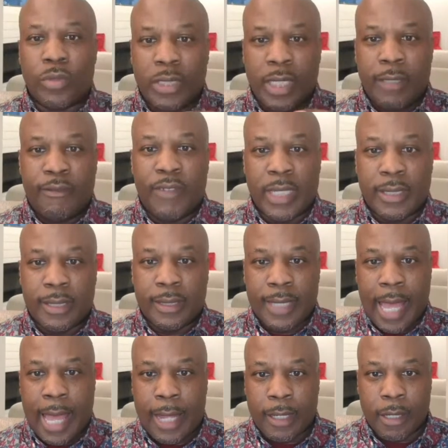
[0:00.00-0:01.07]
to be
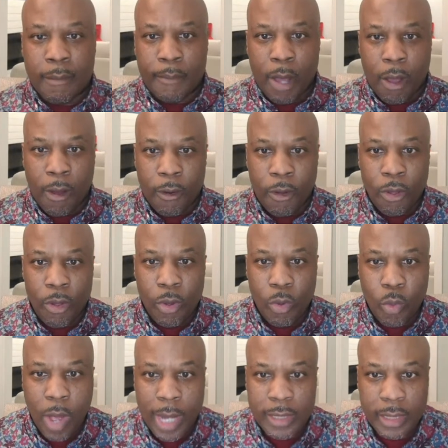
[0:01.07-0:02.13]
successful on
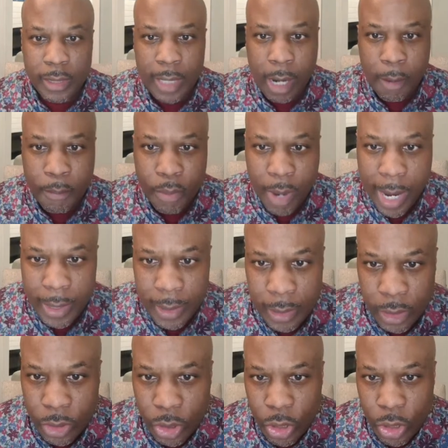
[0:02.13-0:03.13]
defensive side of the ball.